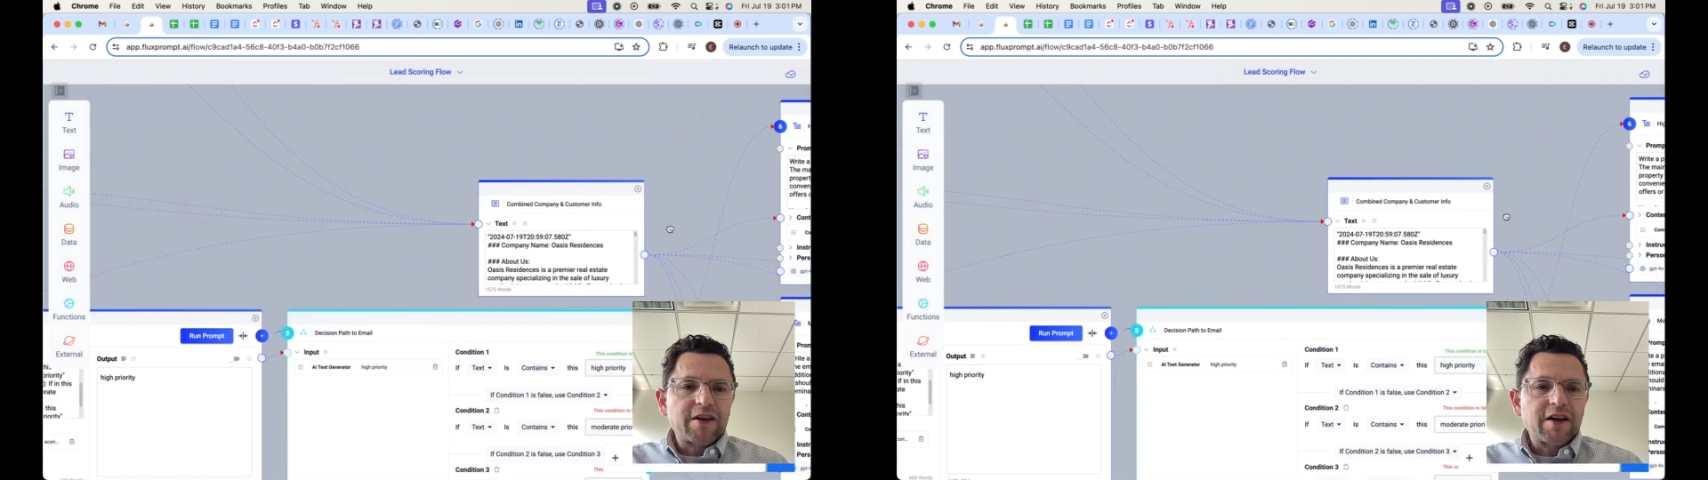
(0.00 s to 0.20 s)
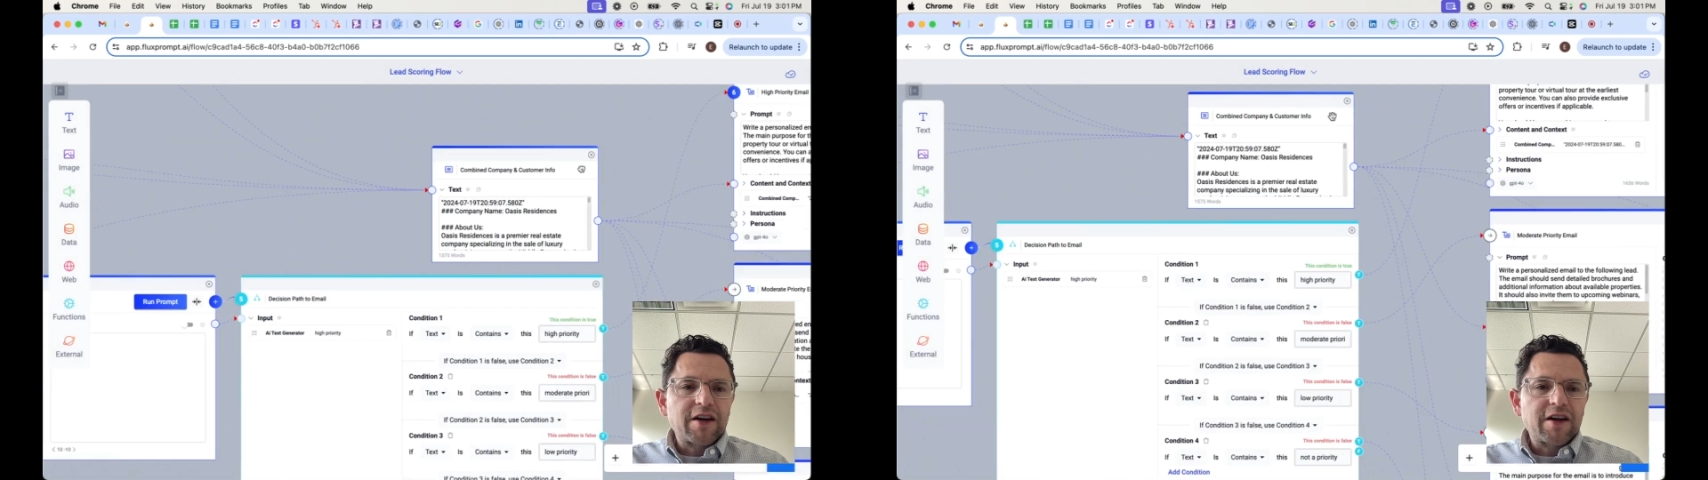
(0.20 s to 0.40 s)

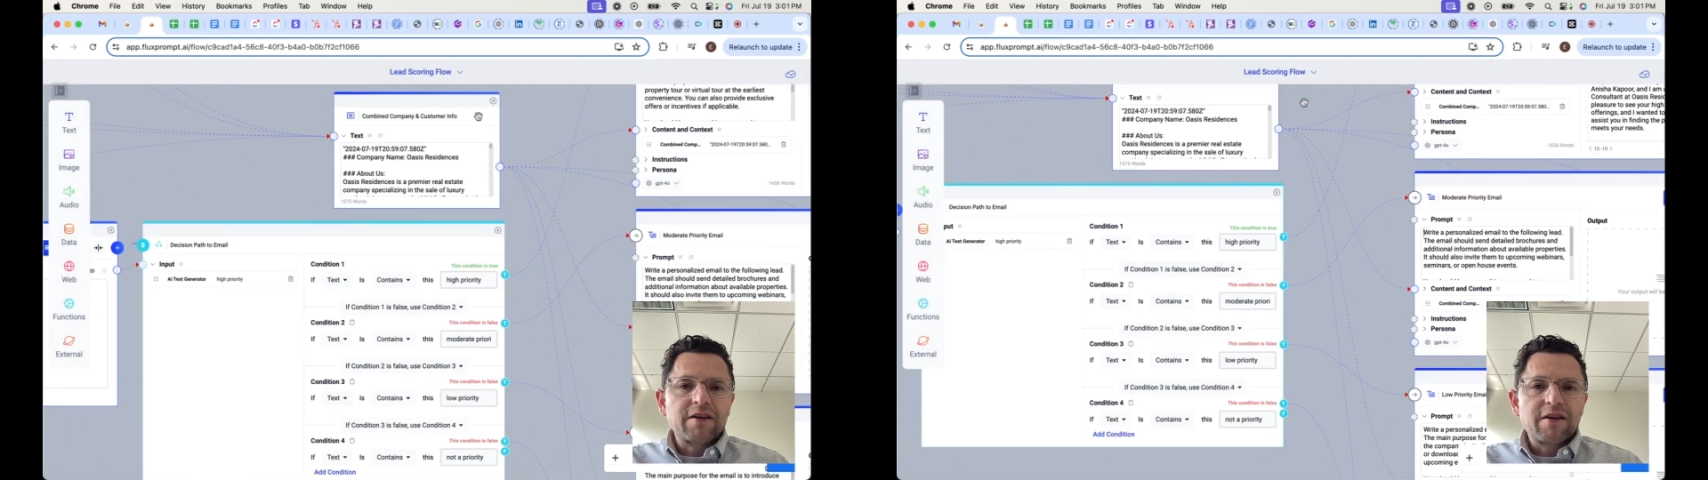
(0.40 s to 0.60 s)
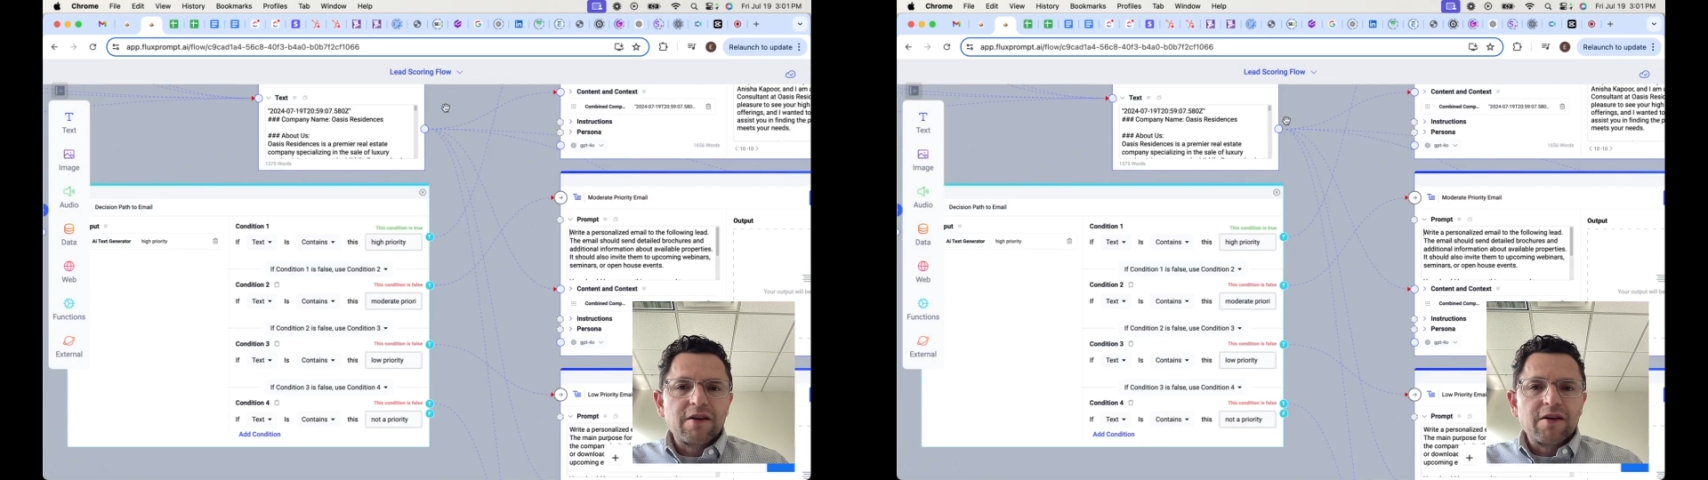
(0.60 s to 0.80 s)

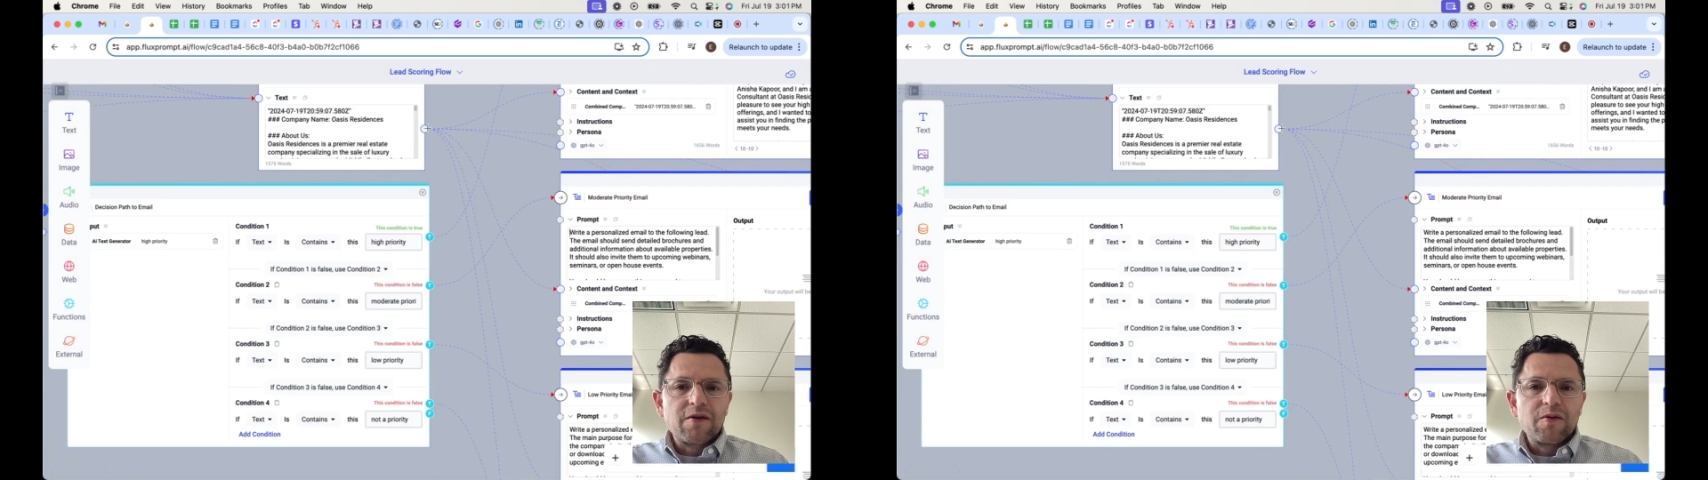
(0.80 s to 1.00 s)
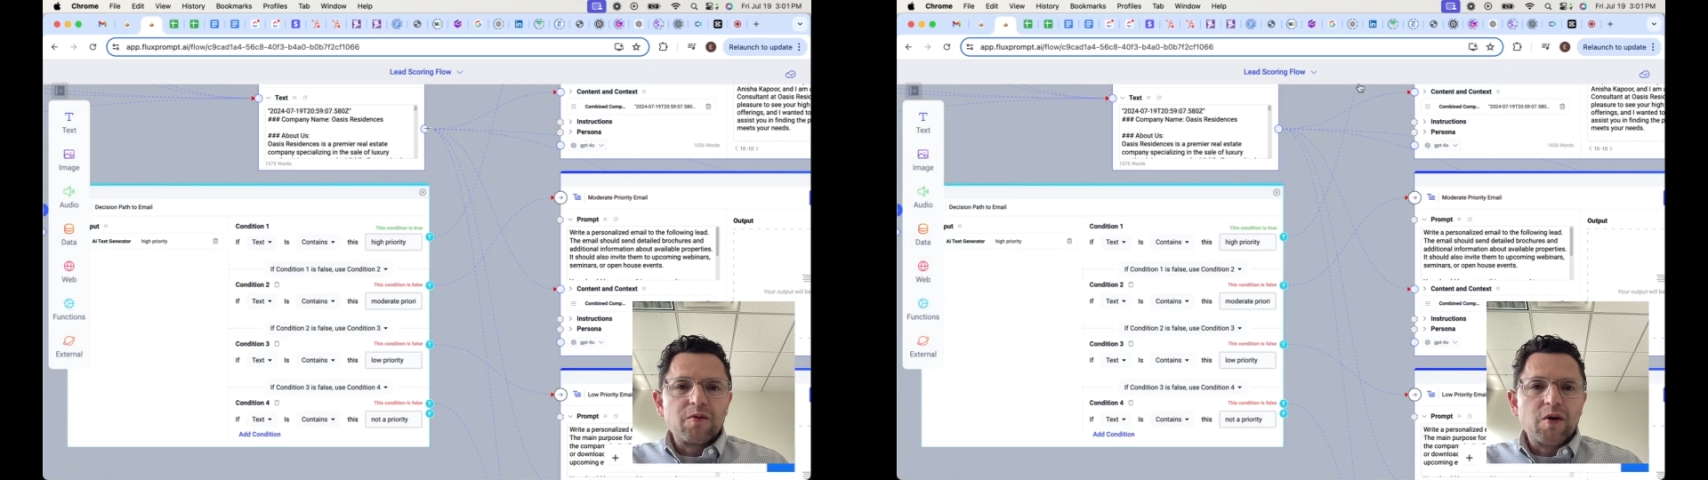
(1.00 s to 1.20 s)
connect
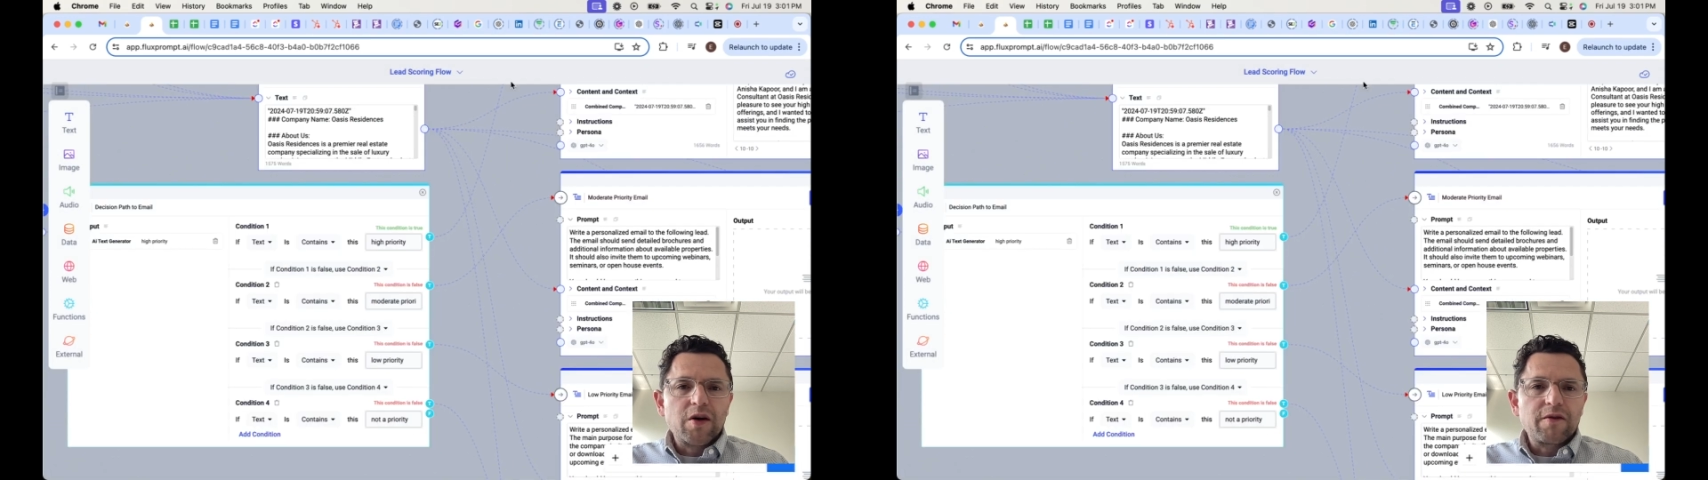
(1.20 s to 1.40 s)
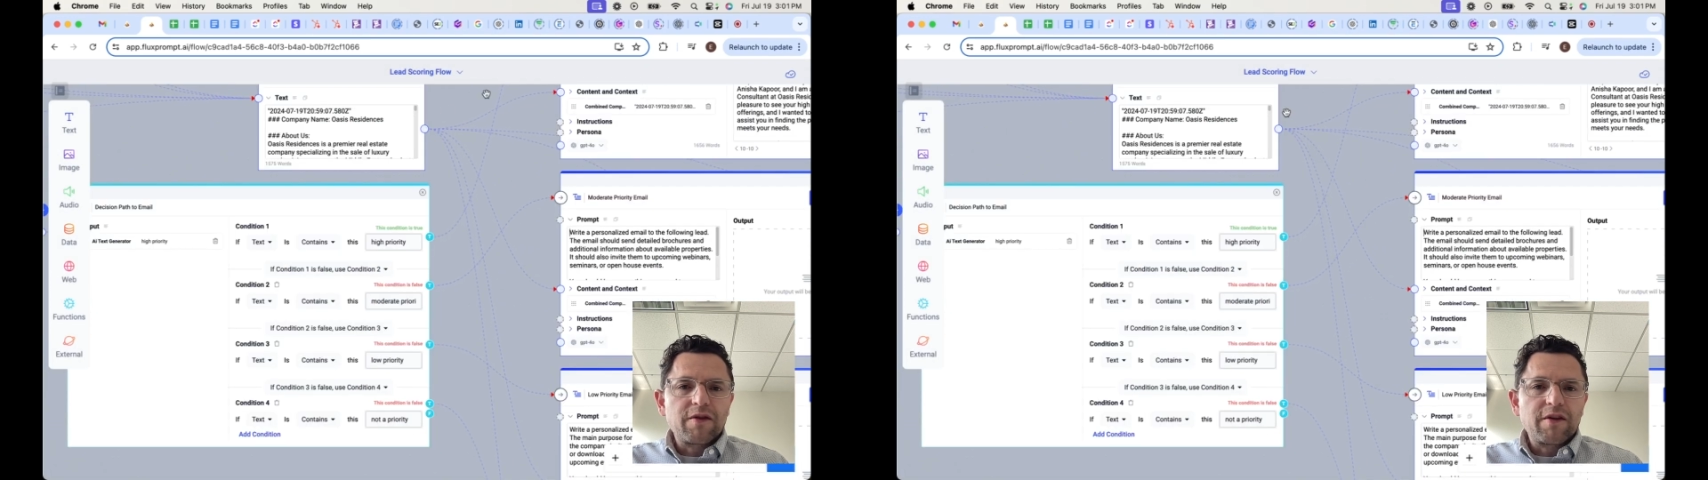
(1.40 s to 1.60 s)

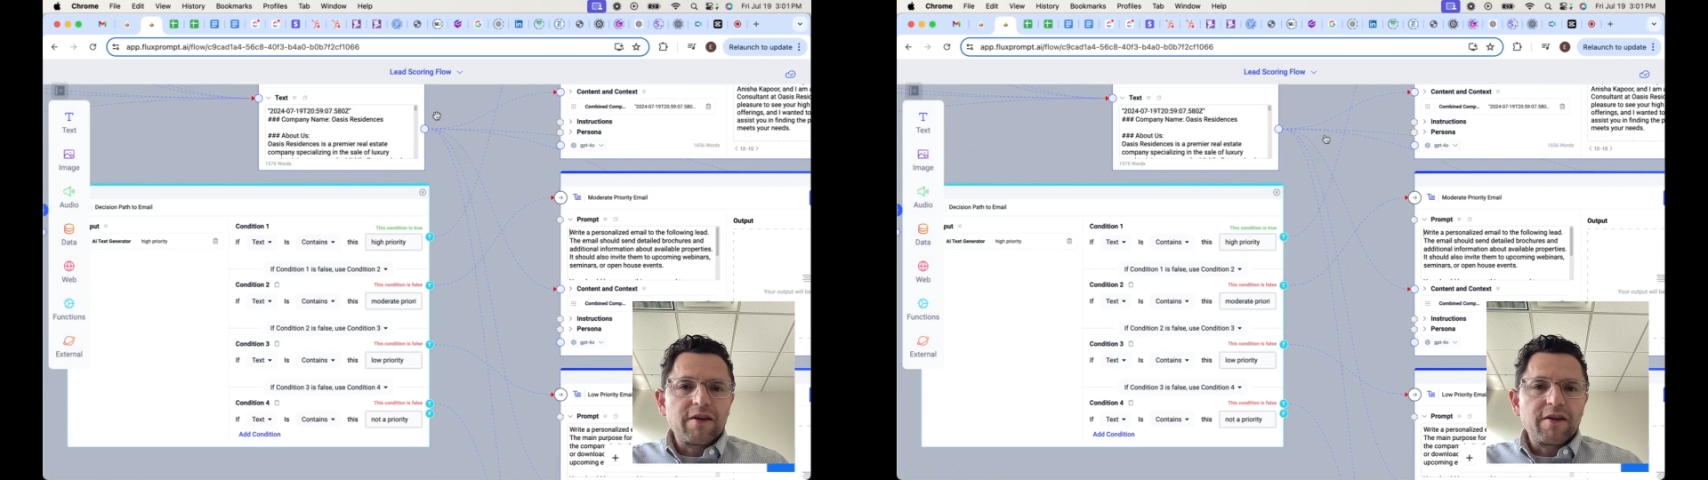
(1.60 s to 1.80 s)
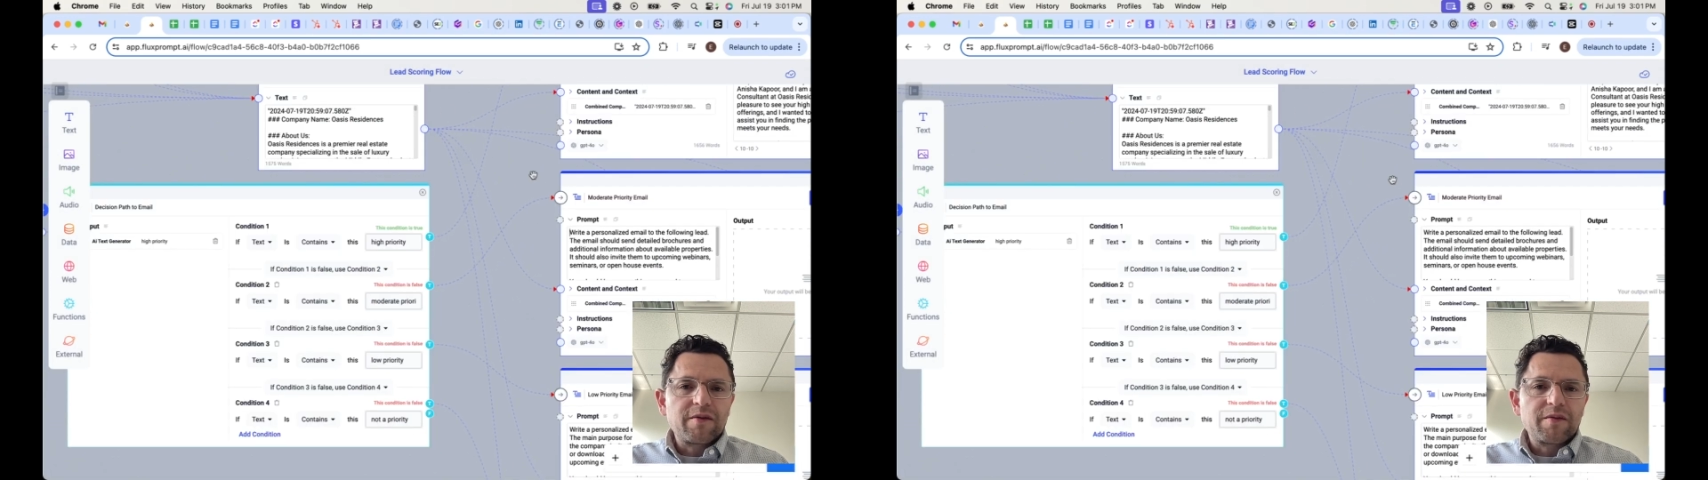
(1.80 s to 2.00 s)
one of
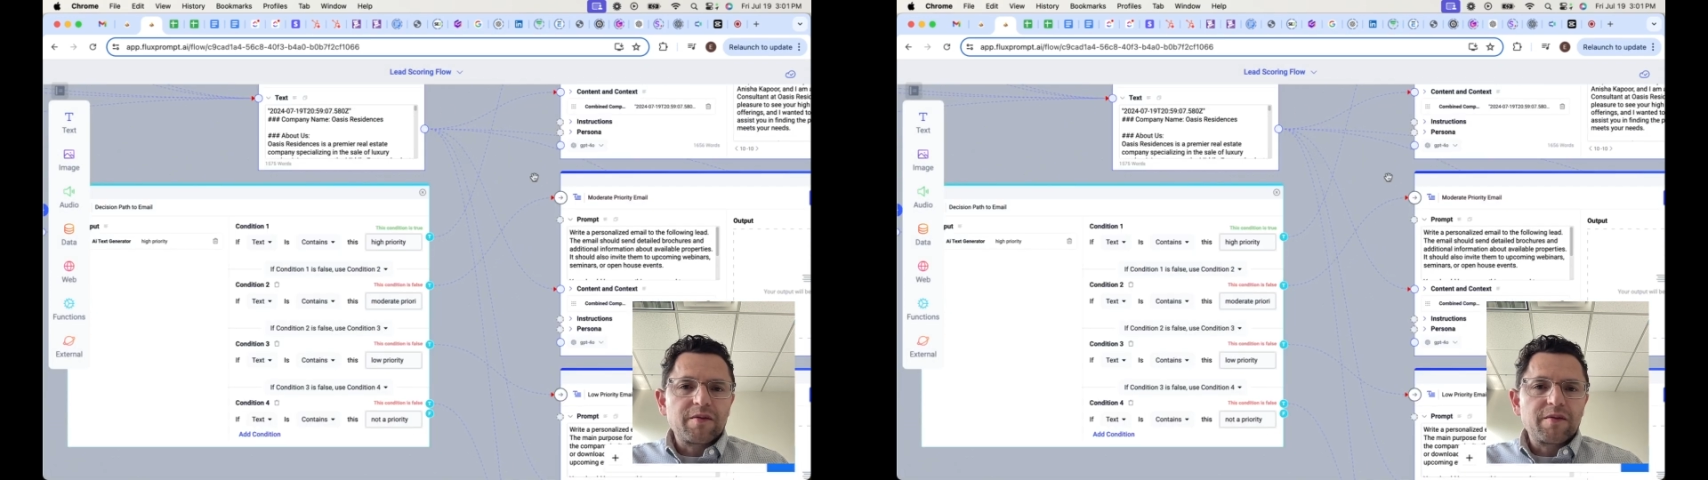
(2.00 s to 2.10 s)
these